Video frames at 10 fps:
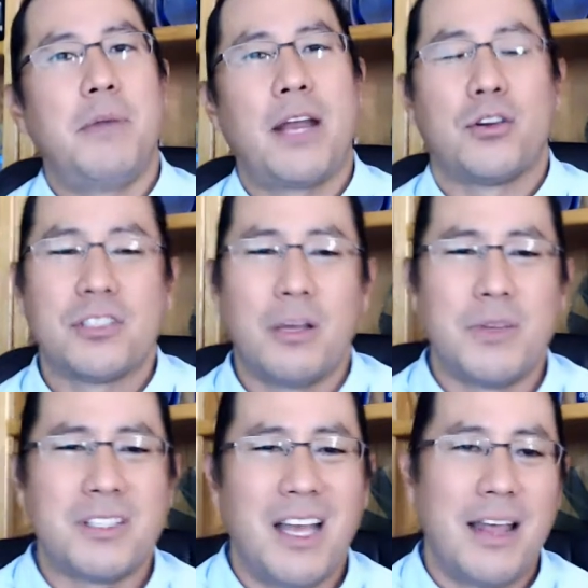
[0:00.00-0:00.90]
or something you
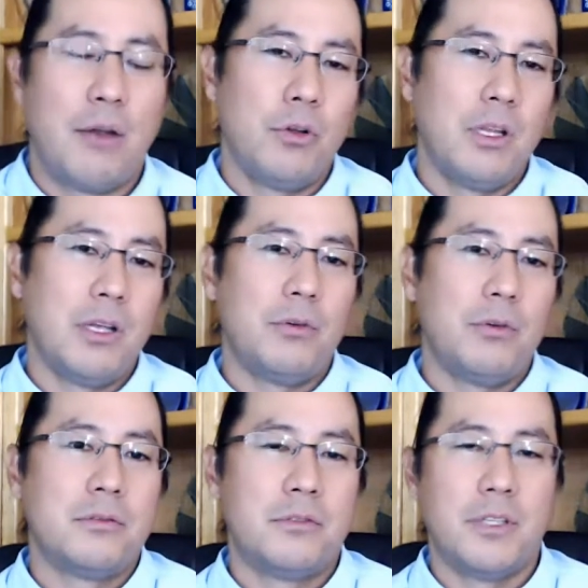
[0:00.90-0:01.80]
say, that really
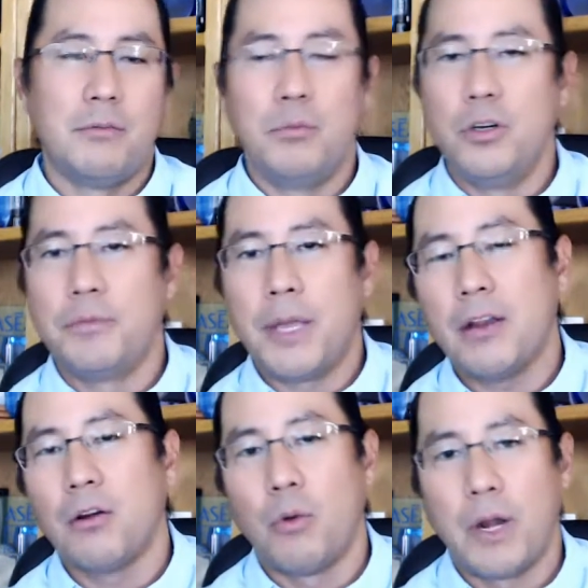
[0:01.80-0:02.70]
didn't move me,
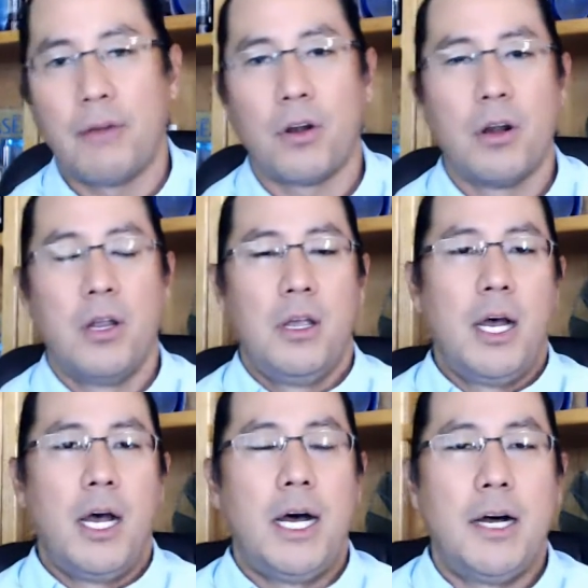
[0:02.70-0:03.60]
or whatever,
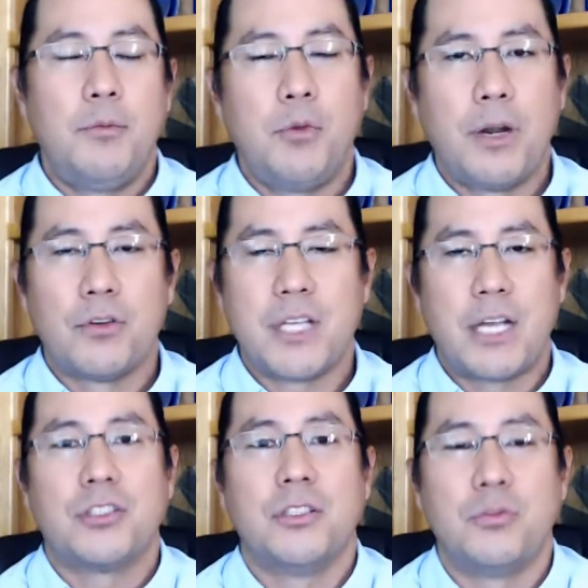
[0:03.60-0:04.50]
whatever
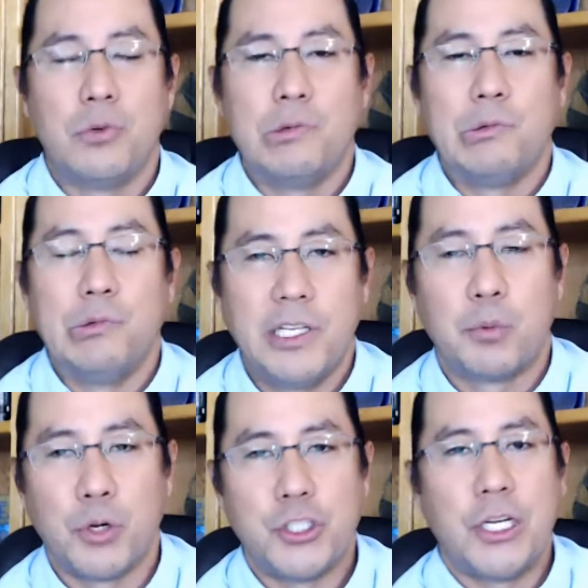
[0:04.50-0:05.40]
sections, really
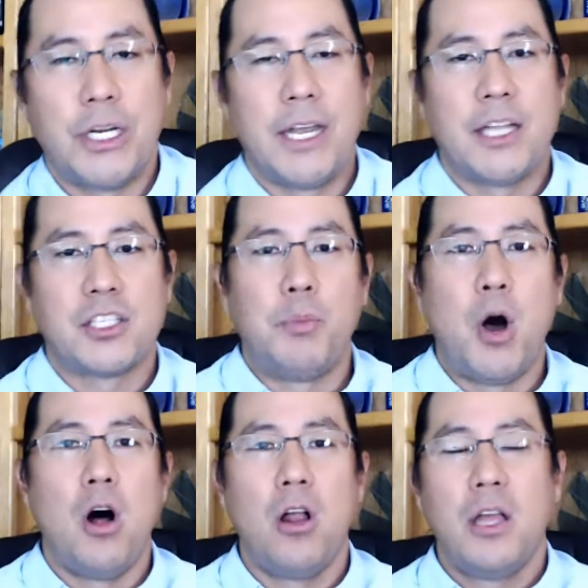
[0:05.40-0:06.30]
appreciate. Again, that's at
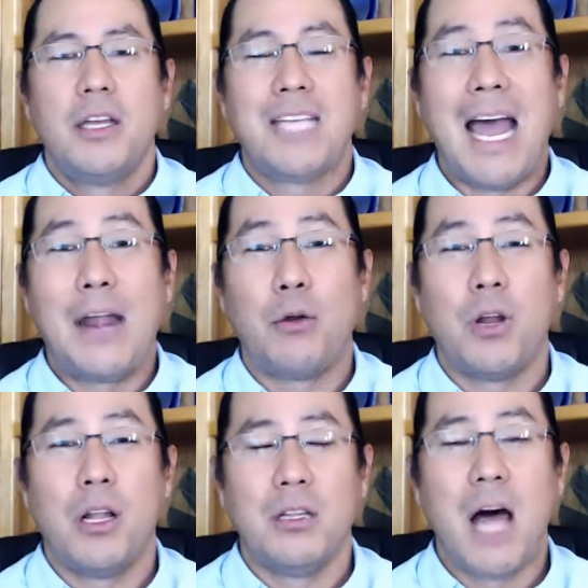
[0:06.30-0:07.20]
Paul
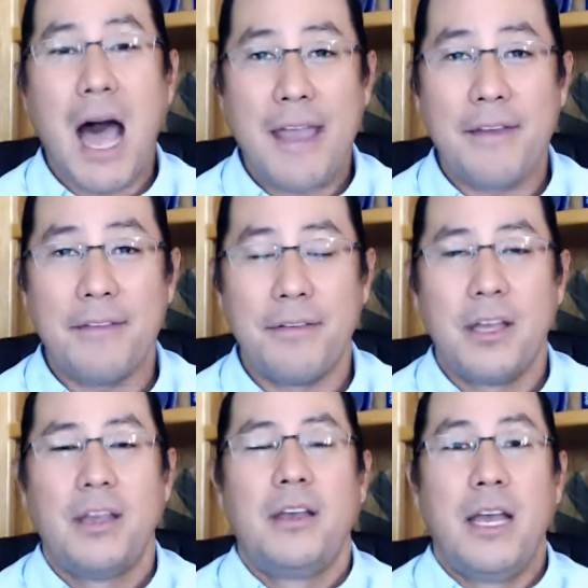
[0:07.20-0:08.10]
Tyra Live,
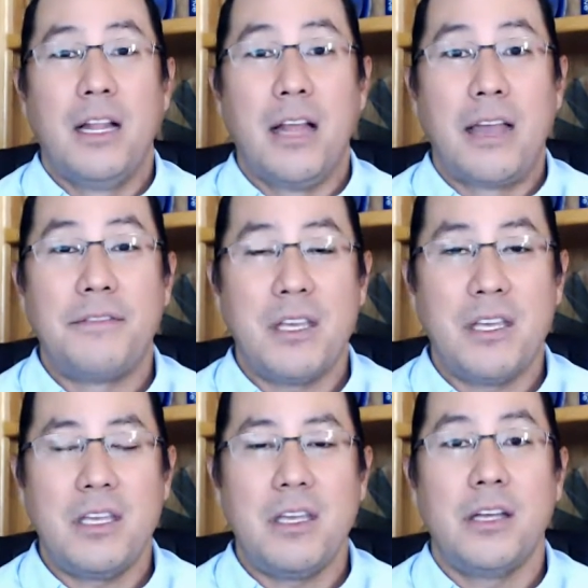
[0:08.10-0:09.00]

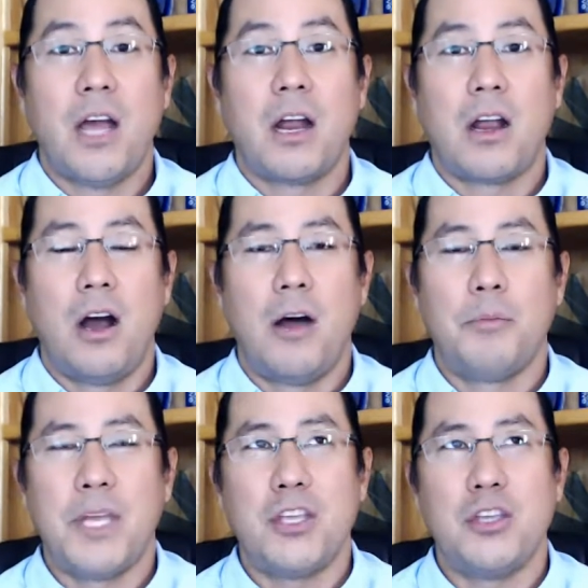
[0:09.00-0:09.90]
live.com,
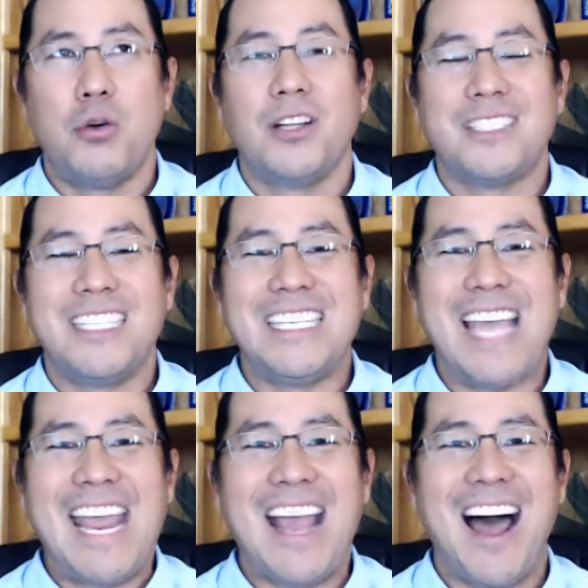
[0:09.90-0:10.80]

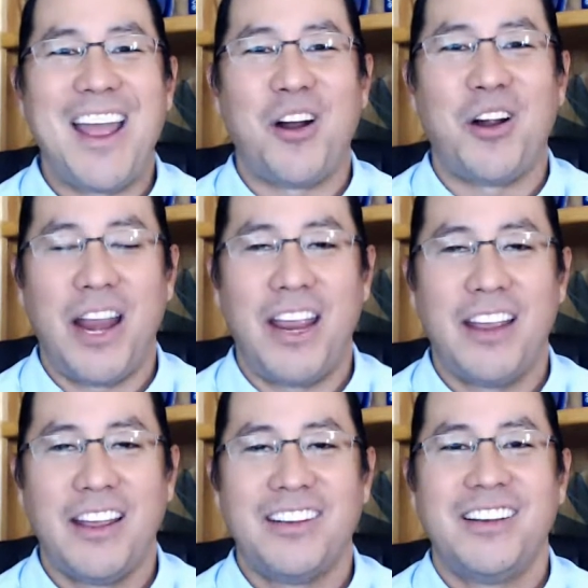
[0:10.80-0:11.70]
PAULTAIRA,
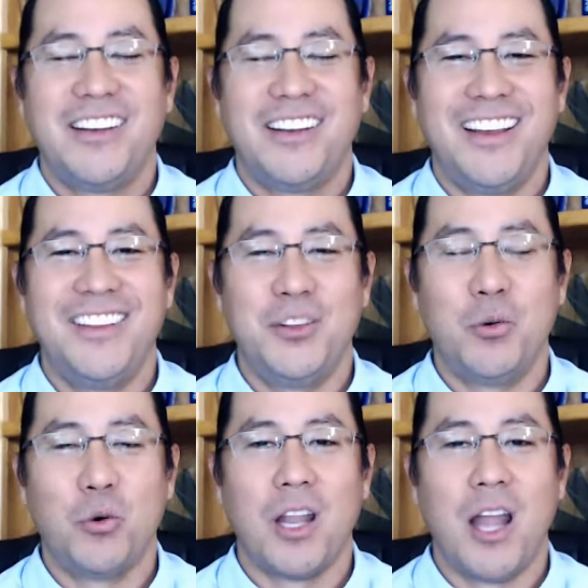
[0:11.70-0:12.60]
and then the
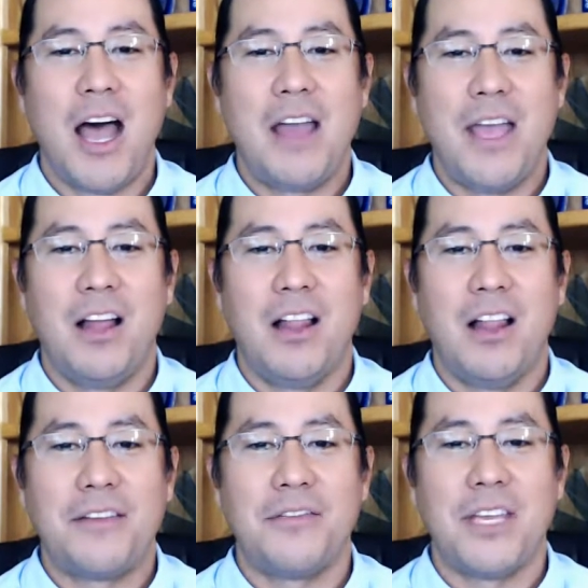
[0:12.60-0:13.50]
word live,
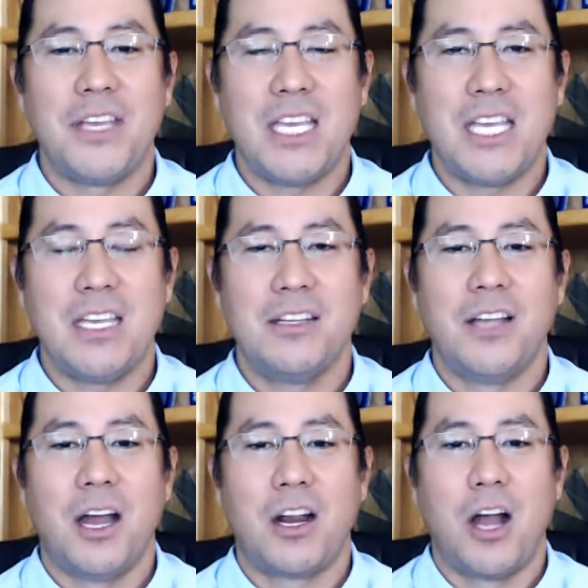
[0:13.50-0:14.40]

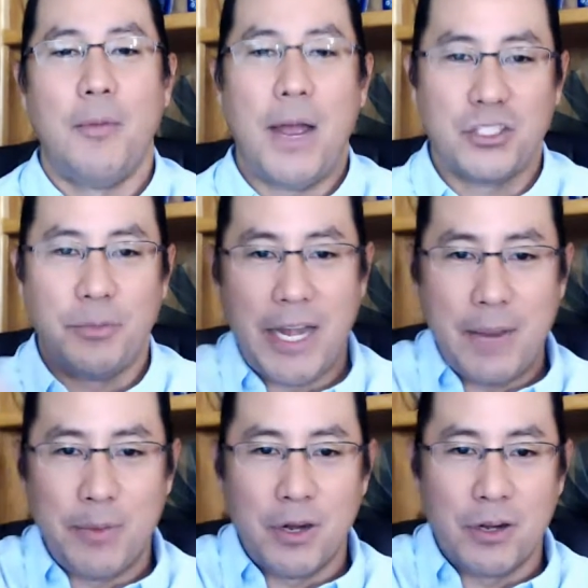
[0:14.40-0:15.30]
live.com. Actually, my
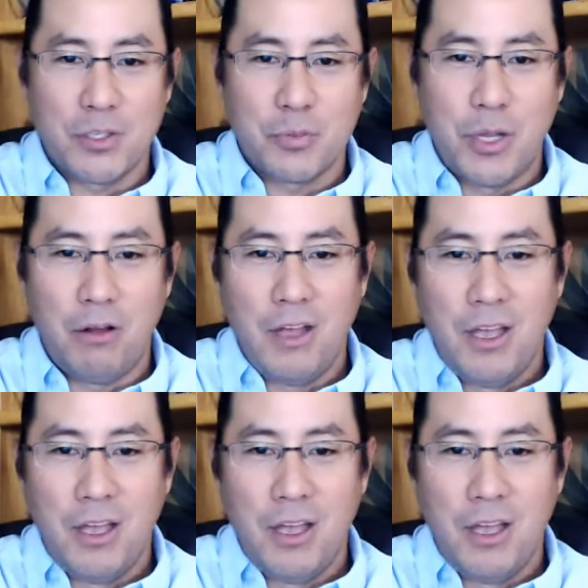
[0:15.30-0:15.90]
name there is spelled